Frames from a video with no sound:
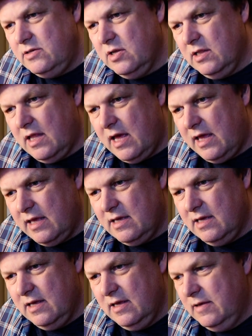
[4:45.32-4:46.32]

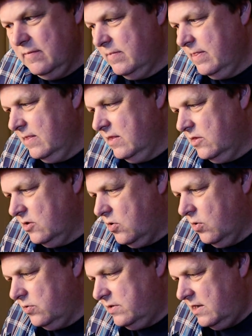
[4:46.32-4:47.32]
like the
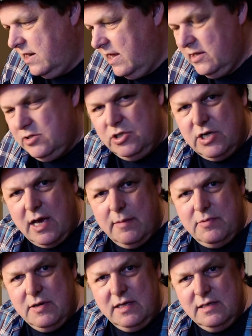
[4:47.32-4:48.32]
golden age
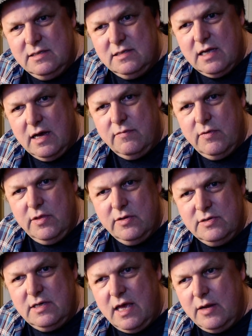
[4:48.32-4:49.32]
Japanese stuff, whether it's
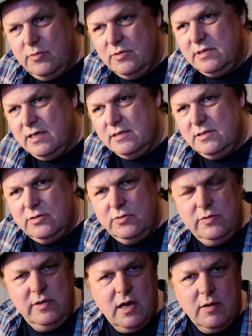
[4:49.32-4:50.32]
Kenwood,
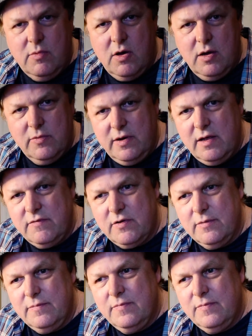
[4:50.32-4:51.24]
Sensui, Yamaha, whatever.